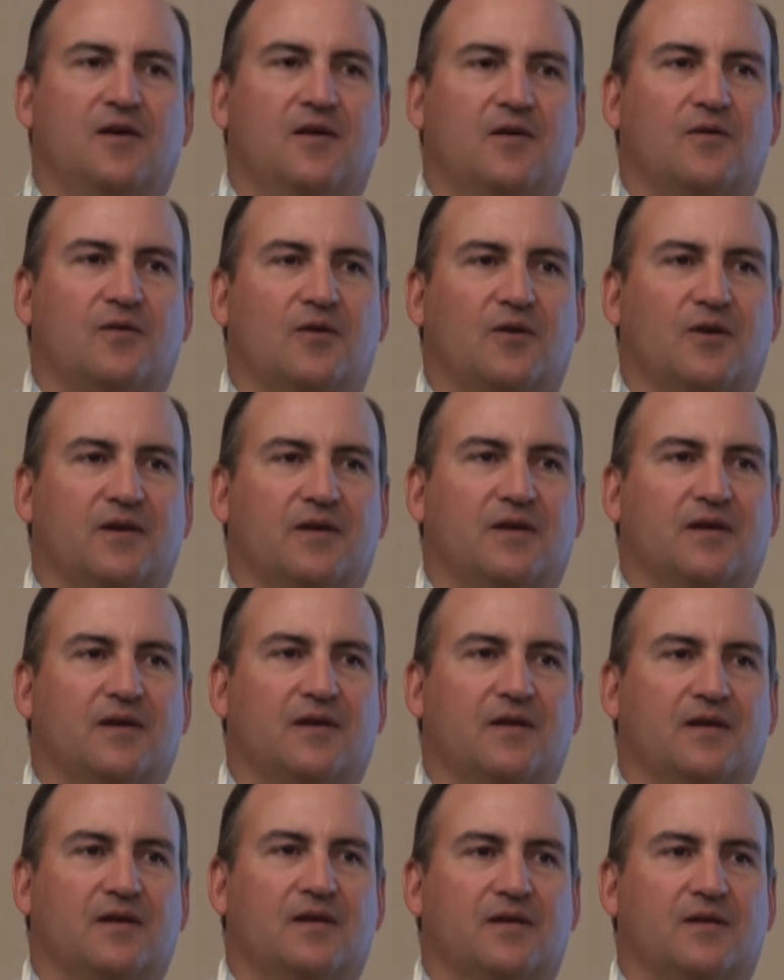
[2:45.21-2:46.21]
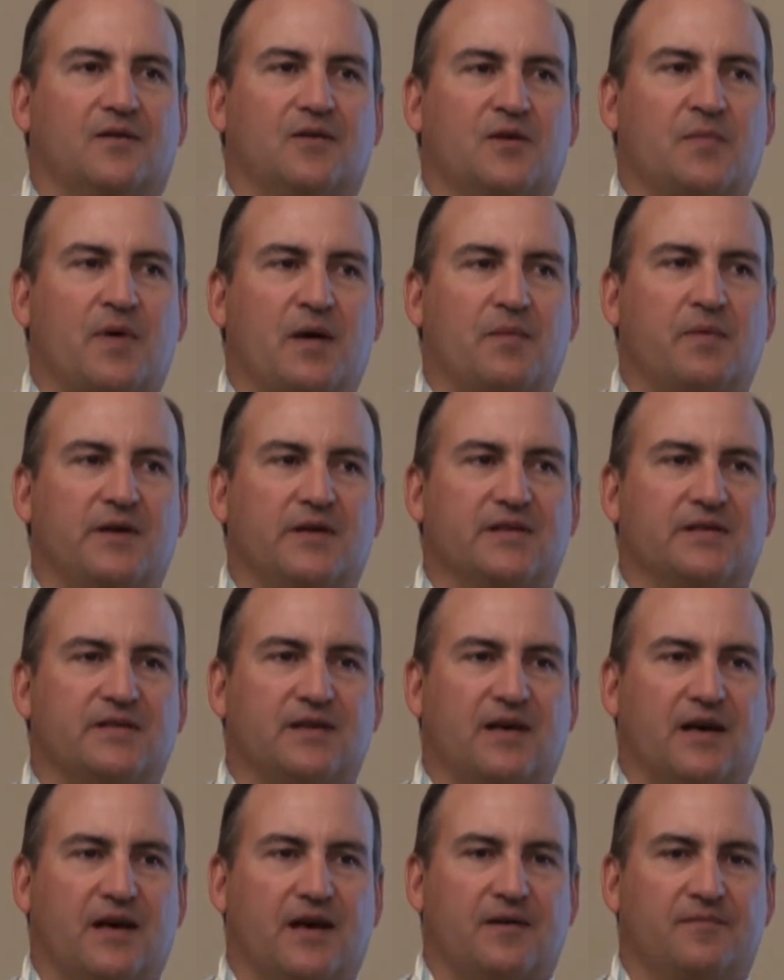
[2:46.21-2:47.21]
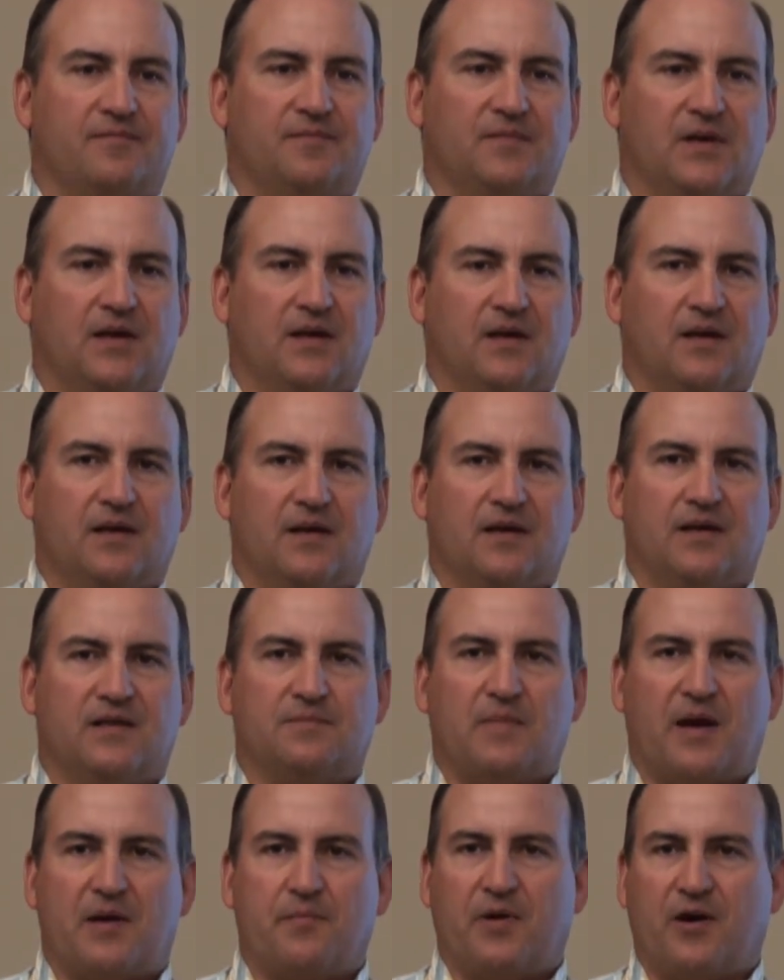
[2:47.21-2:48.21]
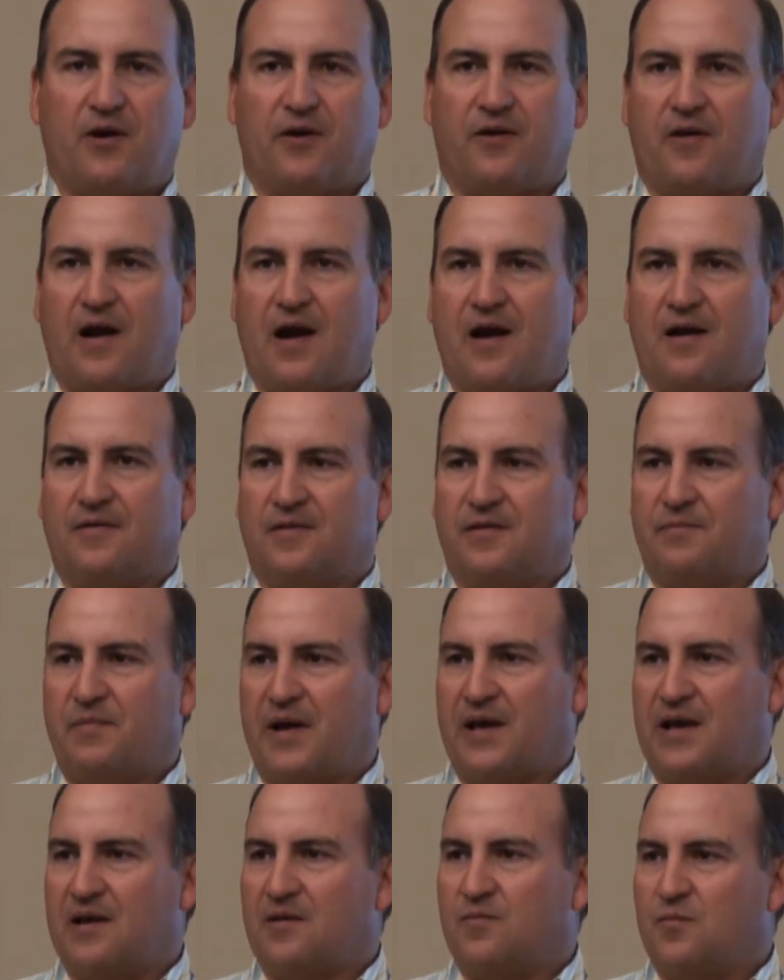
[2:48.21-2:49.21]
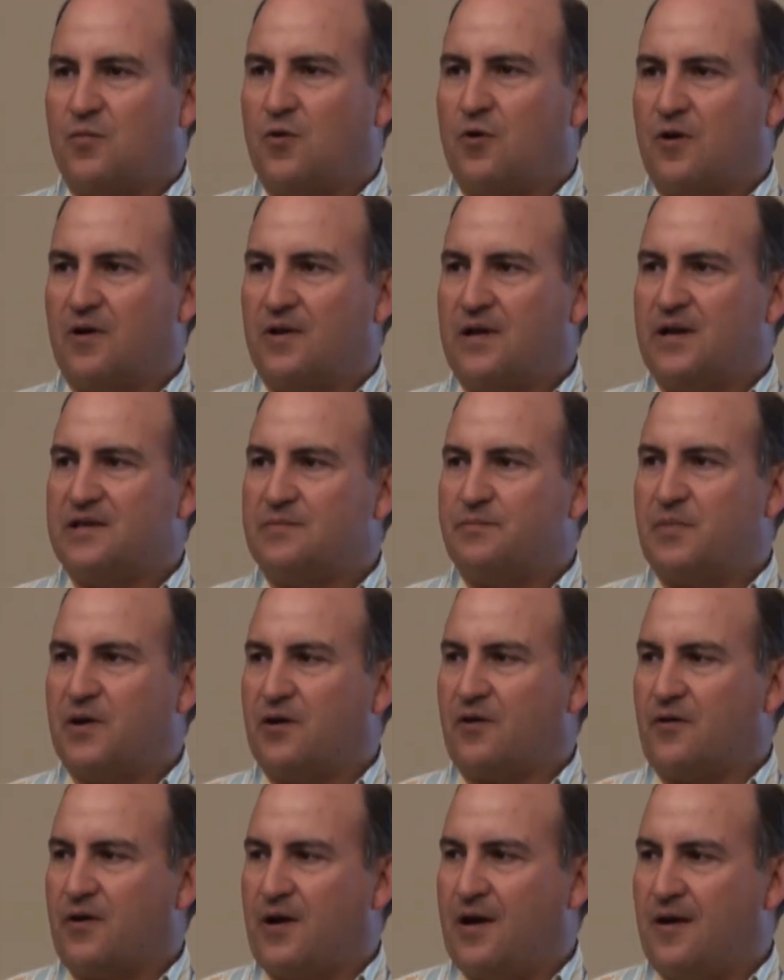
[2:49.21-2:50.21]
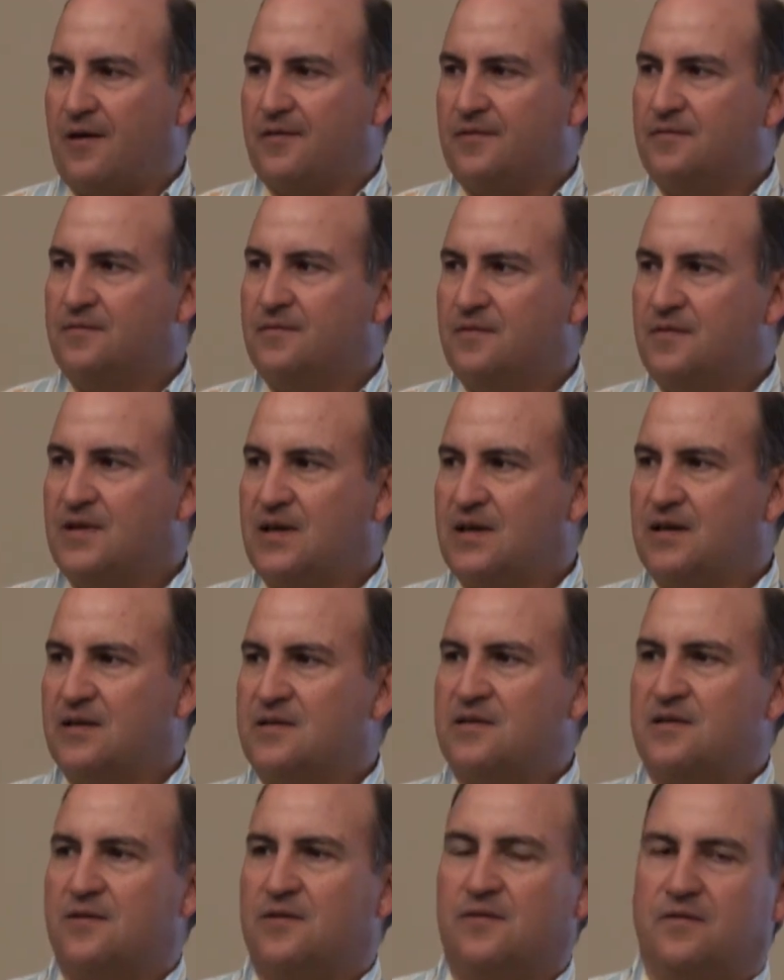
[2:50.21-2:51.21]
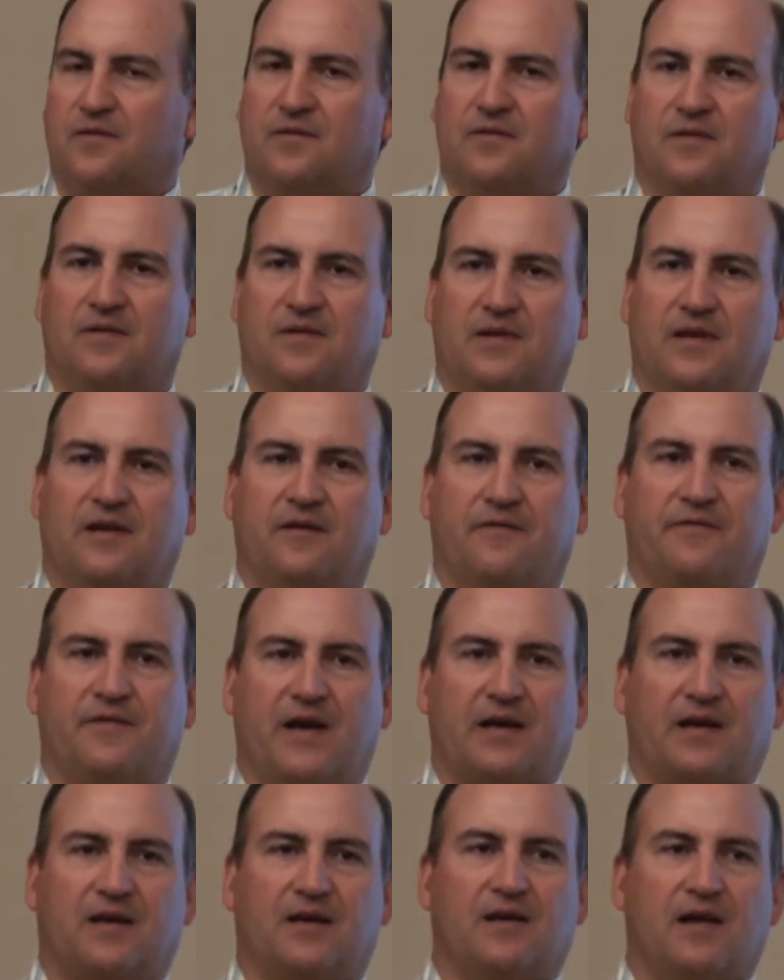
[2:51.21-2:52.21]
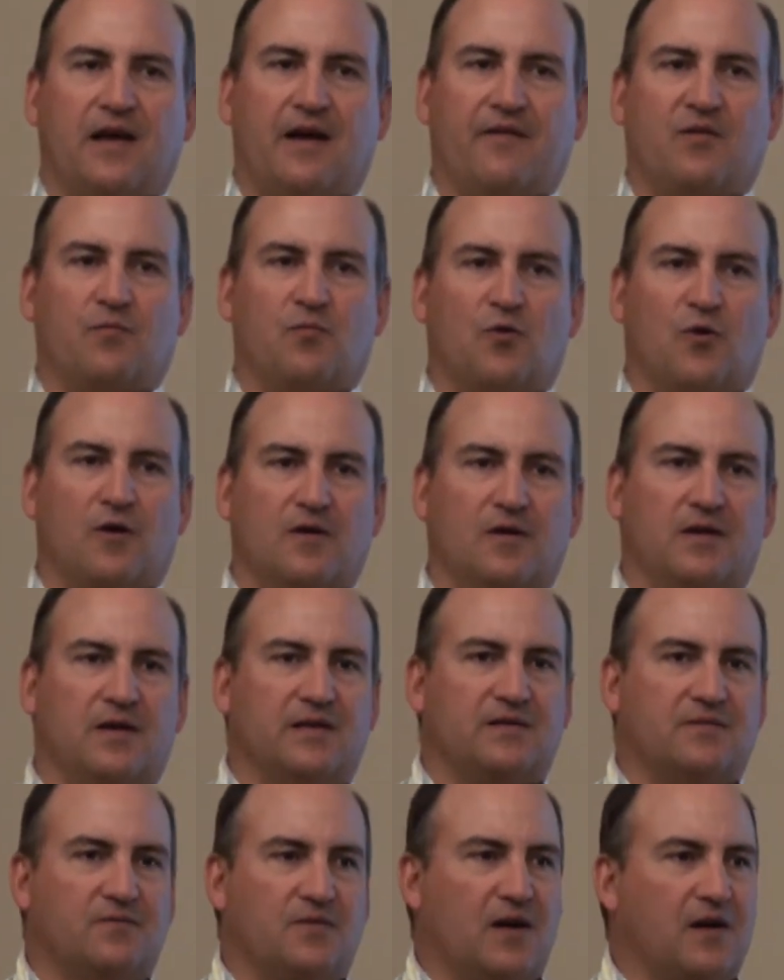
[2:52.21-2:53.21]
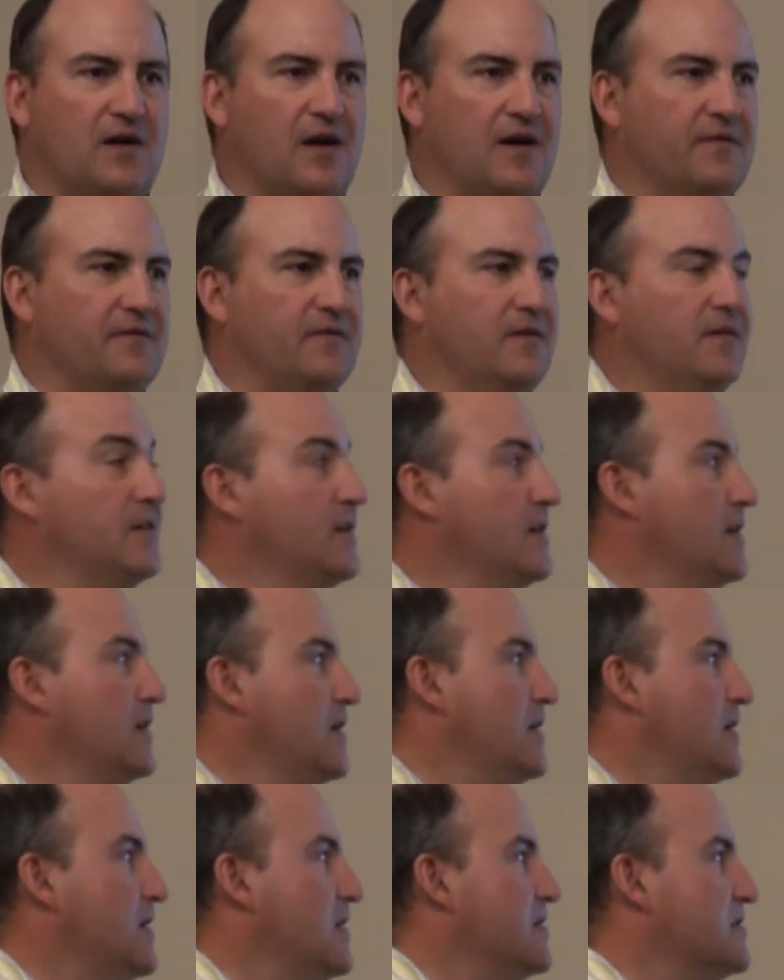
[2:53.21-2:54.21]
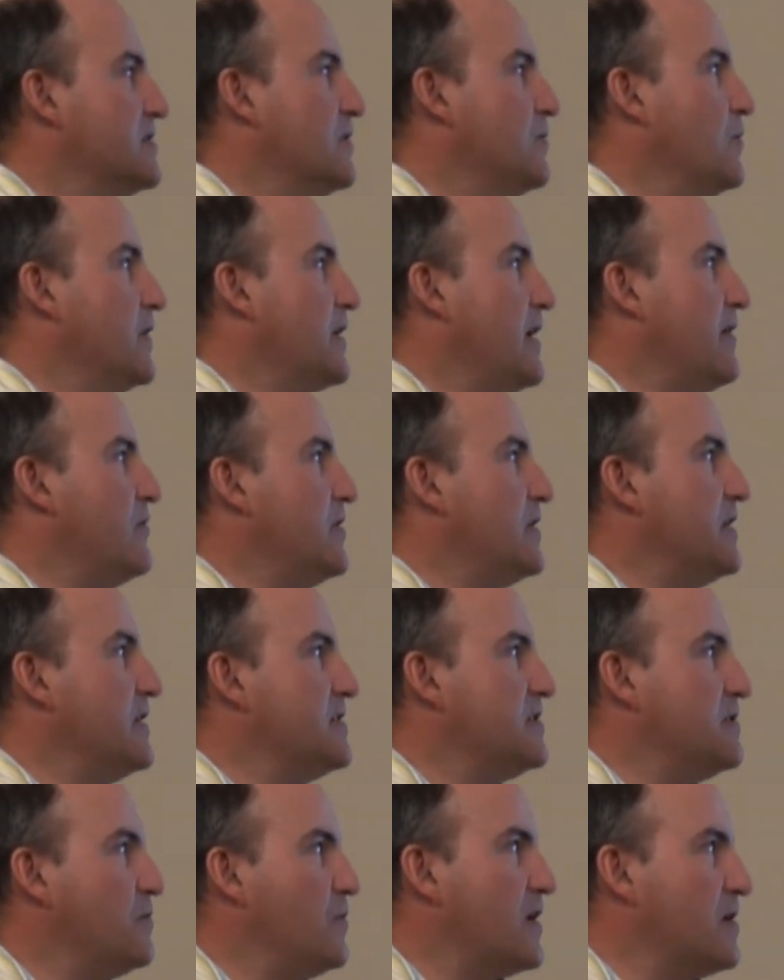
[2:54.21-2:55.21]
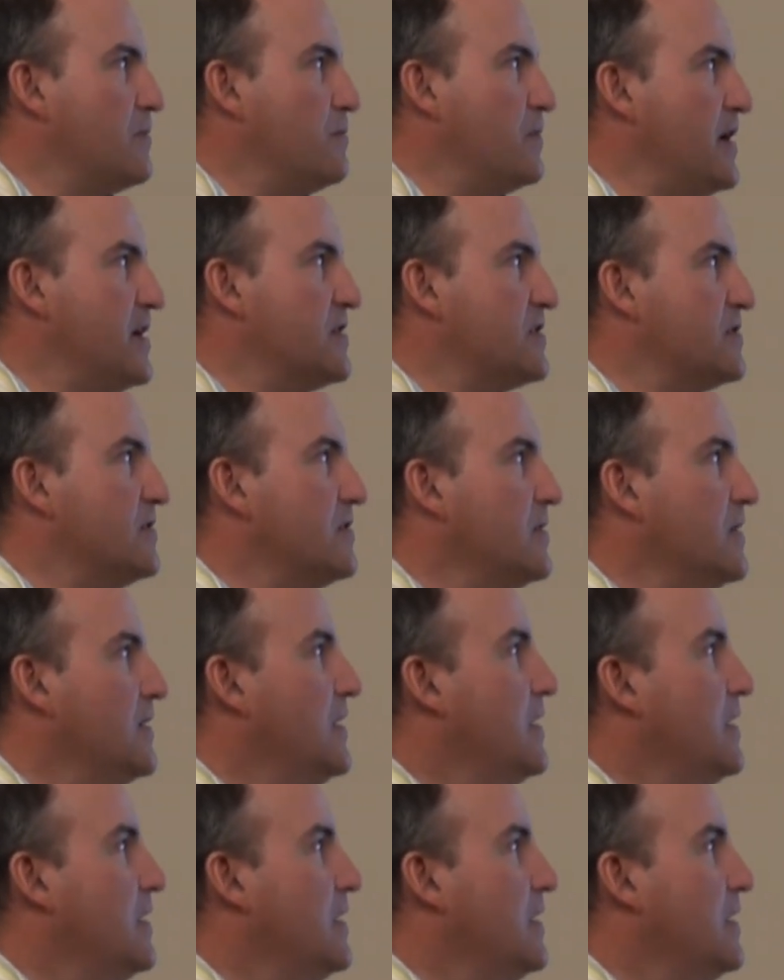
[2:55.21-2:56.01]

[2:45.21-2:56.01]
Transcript: Or maybe it's, is my bare ground, am I getting more or less bare ground? And so, in effect, having more or less runoff. So whatever it is you want to measure,